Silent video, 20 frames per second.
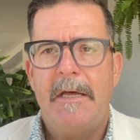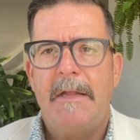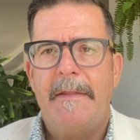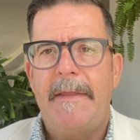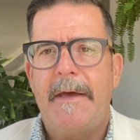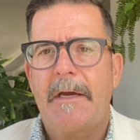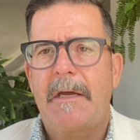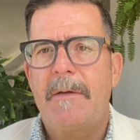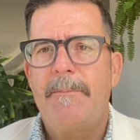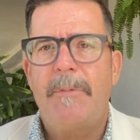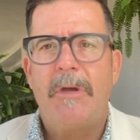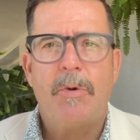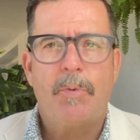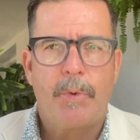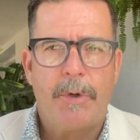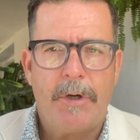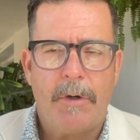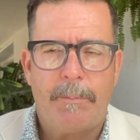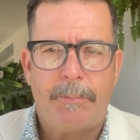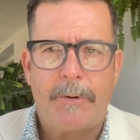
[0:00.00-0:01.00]
That can be
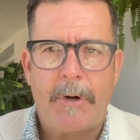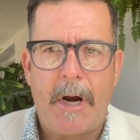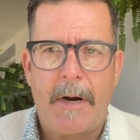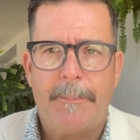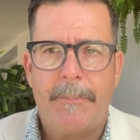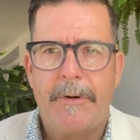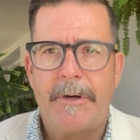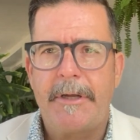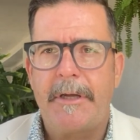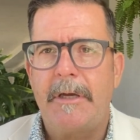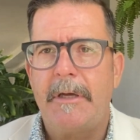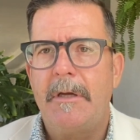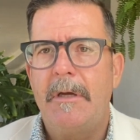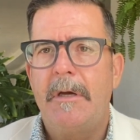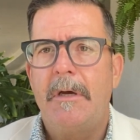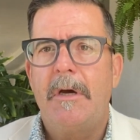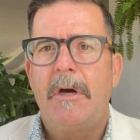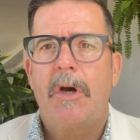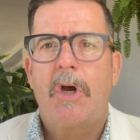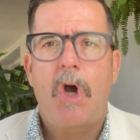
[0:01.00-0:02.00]
real property,
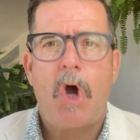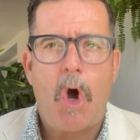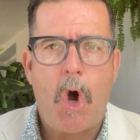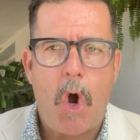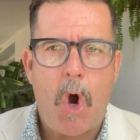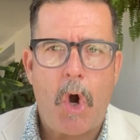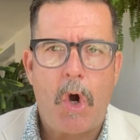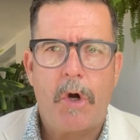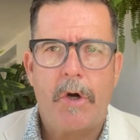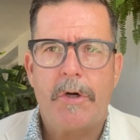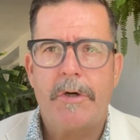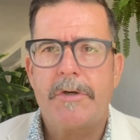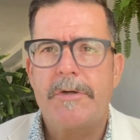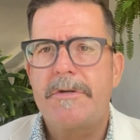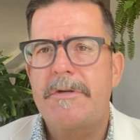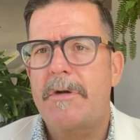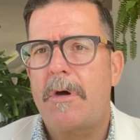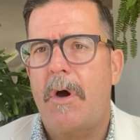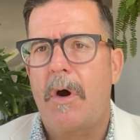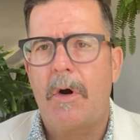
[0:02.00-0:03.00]

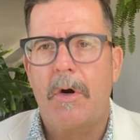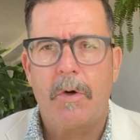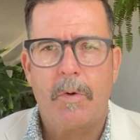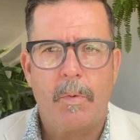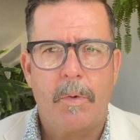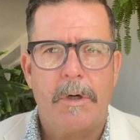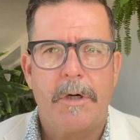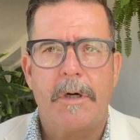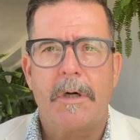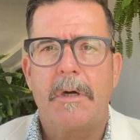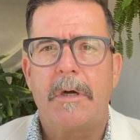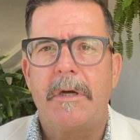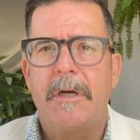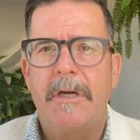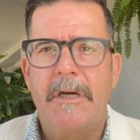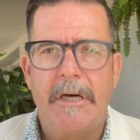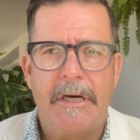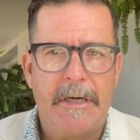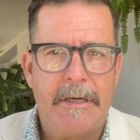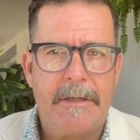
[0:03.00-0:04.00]
cars, artwork,
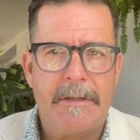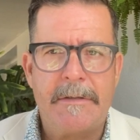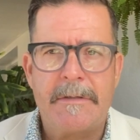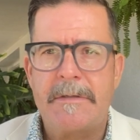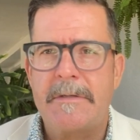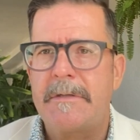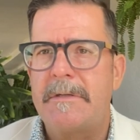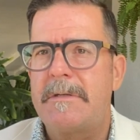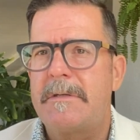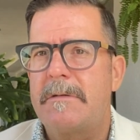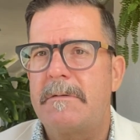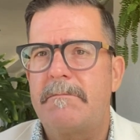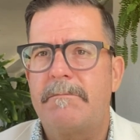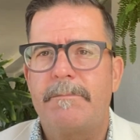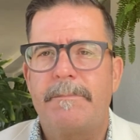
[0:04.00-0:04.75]
guns,